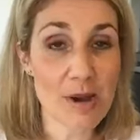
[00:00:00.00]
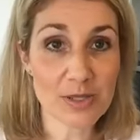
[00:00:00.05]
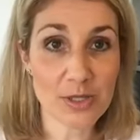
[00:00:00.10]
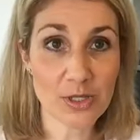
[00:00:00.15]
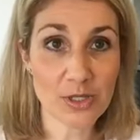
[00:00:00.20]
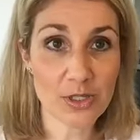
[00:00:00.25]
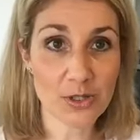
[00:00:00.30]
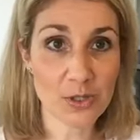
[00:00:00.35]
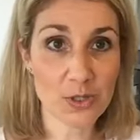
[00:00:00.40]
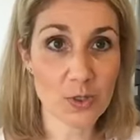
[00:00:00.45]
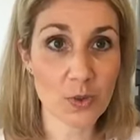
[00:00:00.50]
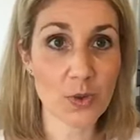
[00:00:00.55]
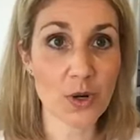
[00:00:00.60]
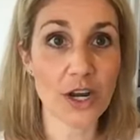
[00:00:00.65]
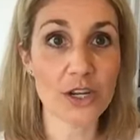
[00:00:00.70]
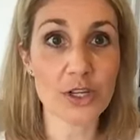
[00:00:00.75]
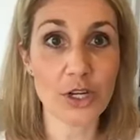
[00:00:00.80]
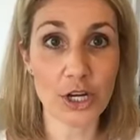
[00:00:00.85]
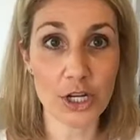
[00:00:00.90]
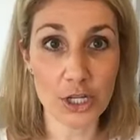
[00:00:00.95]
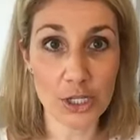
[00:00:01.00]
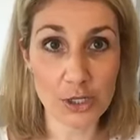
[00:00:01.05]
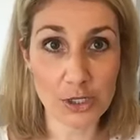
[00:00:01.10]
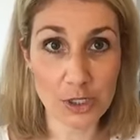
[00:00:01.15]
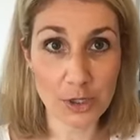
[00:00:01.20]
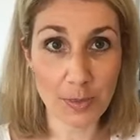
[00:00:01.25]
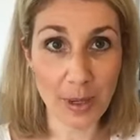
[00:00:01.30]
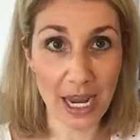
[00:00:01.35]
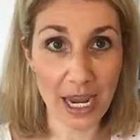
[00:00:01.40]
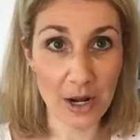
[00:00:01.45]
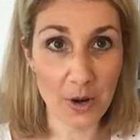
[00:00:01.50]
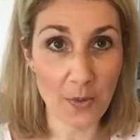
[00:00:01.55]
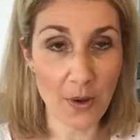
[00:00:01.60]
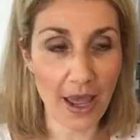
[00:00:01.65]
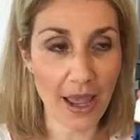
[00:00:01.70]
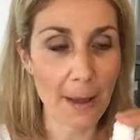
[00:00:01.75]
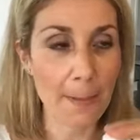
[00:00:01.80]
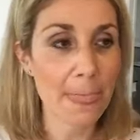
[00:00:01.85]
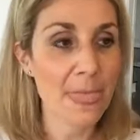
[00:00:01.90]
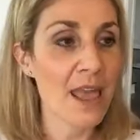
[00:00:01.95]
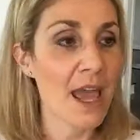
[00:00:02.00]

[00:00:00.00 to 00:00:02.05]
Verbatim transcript: muscles are sore, you're gonna use your PanAway.